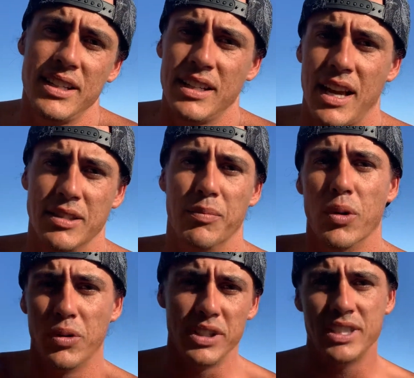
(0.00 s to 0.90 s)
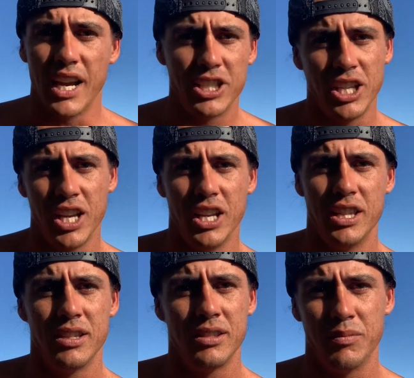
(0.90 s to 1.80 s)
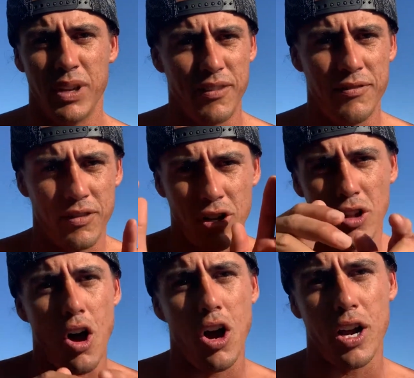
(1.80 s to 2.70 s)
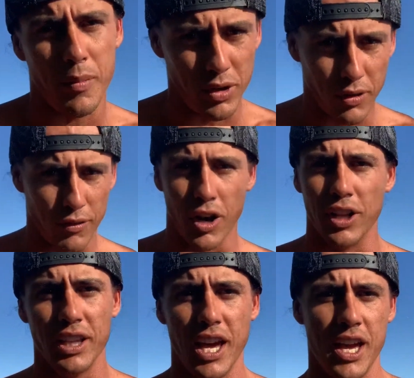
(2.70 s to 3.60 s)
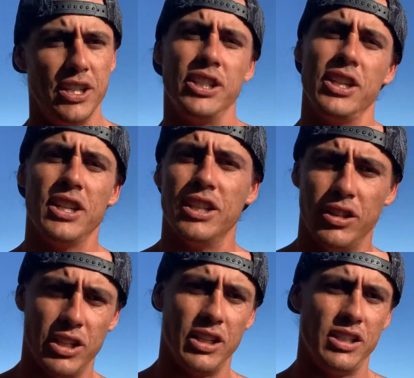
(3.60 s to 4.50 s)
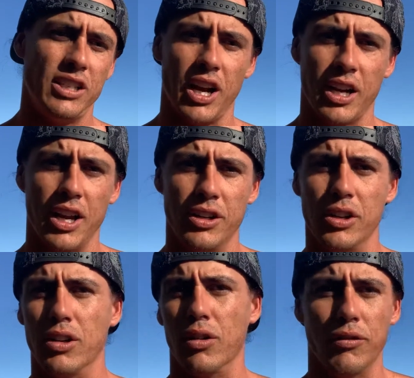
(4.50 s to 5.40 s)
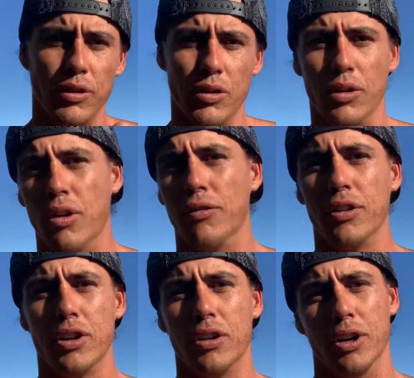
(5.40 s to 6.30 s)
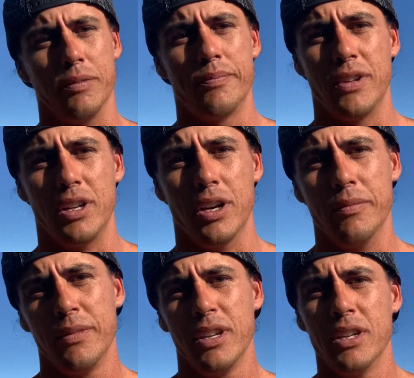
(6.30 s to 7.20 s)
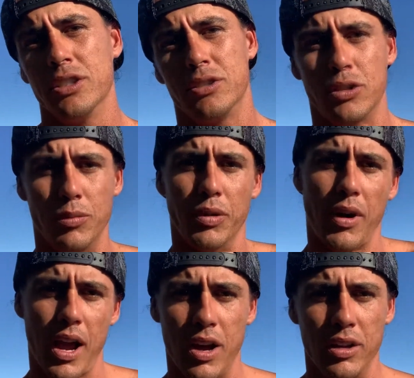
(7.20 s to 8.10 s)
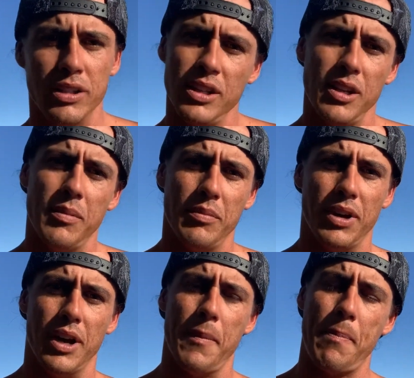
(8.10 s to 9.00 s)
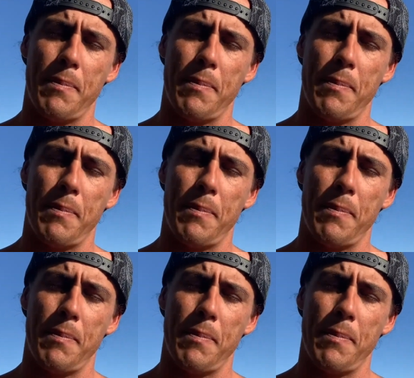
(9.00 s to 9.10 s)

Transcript: has a bowly section, big claw coming over on a ledge. You can tuck under or float her over, or scoop around. But